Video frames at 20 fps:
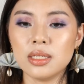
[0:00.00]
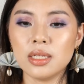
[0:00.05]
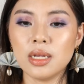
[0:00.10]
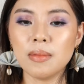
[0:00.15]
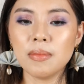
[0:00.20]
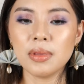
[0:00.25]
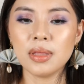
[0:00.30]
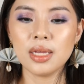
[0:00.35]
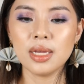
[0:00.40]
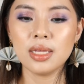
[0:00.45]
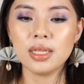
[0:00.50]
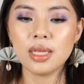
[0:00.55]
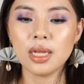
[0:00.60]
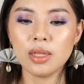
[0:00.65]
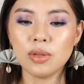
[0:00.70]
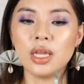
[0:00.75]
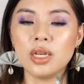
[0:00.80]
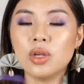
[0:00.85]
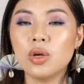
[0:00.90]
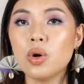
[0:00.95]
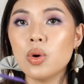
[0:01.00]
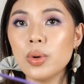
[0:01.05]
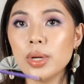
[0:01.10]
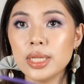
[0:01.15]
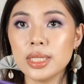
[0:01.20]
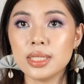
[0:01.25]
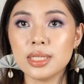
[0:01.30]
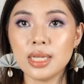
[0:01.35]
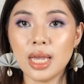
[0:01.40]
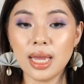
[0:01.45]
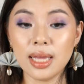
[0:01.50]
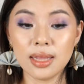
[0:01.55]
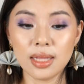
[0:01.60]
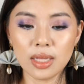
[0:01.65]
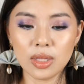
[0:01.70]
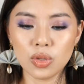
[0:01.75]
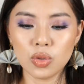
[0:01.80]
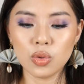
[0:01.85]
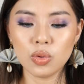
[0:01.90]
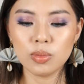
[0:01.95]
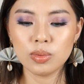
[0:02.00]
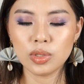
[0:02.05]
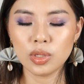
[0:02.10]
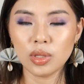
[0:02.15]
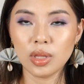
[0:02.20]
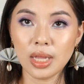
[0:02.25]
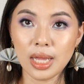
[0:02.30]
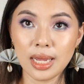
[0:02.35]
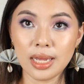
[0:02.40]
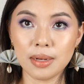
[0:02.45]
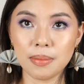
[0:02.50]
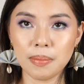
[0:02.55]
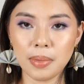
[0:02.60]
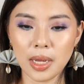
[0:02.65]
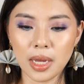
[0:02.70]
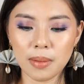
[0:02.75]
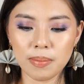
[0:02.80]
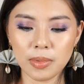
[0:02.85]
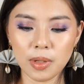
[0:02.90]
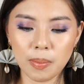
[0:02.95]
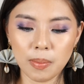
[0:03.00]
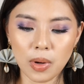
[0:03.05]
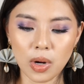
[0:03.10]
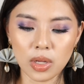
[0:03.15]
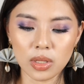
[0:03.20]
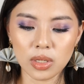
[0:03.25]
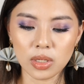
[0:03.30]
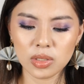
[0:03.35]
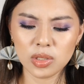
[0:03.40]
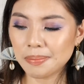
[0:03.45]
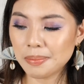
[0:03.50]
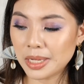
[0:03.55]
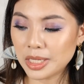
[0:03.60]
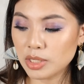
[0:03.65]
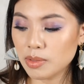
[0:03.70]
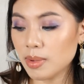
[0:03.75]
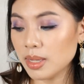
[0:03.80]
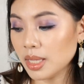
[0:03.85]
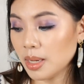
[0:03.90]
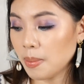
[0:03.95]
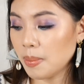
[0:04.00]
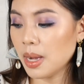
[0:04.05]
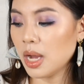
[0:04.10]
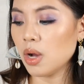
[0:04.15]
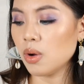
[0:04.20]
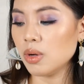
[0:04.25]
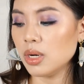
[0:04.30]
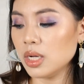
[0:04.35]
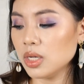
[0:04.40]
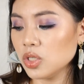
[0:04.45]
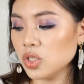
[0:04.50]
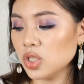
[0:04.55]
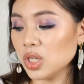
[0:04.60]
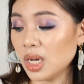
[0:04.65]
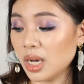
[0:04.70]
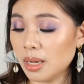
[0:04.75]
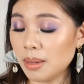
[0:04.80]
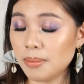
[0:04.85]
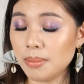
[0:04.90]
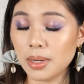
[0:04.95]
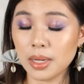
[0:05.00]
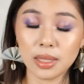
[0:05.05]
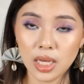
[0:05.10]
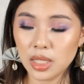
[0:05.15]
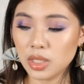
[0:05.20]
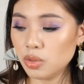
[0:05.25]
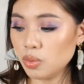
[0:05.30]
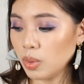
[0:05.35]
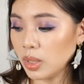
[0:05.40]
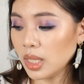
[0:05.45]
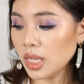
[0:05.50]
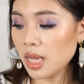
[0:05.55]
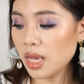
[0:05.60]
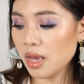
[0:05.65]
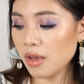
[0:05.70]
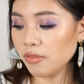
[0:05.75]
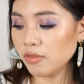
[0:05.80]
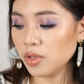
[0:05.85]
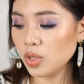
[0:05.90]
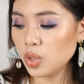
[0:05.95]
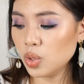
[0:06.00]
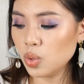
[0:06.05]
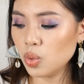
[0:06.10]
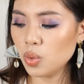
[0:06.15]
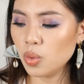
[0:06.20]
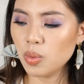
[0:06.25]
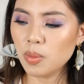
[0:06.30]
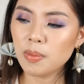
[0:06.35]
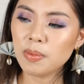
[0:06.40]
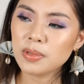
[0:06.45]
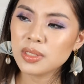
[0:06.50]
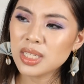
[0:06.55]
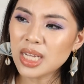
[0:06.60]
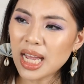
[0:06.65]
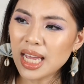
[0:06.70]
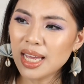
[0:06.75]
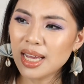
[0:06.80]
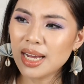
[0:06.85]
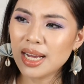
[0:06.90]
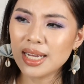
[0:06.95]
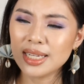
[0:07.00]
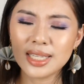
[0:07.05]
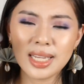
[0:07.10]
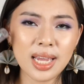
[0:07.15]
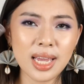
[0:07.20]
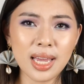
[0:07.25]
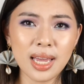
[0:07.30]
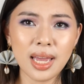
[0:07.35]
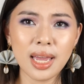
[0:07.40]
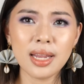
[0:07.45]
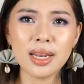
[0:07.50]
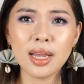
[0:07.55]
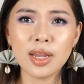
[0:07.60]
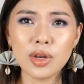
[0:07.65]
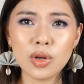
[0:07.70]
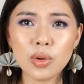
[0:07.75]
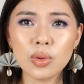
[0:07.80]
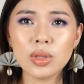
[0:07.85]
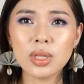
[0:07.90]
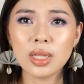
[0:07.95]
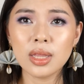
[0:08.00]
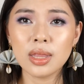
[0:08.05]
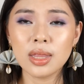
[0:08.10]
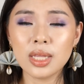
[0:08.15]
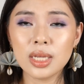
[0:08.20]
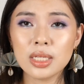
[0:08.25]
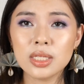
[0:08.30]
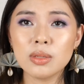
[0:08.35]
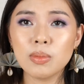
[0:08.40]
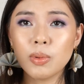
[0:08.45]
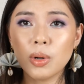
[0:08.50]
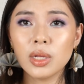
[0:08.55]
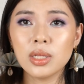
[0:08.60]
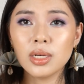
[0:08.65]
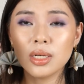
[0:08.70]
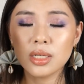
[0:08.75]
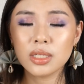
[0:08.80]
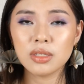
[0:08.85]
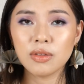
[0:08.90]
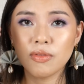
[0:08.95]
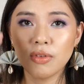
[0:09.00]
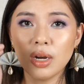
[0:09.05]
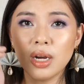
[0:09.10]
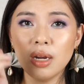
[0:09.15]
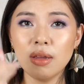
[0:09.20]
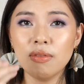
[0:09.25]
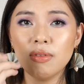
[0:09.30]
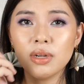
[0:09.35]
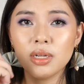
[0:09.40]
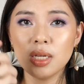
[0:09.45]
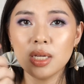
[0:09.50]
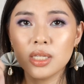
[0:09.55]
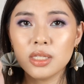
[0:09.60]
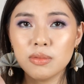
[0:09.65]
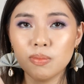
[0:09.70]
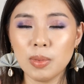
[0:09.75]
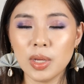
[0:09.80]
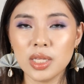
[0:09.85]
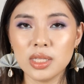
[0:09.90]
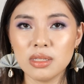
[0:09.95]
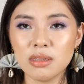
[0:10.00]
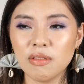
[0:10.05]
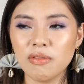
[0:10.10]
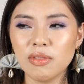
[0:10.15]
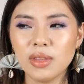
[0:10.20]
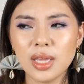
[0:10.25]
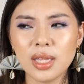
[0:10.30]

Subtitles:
something that can go inside the tube so that I can pick up the products. Medyo matrabaho lang siya, but it's what I have to do. Sayang kasi, and I know that this product is very, very expensive.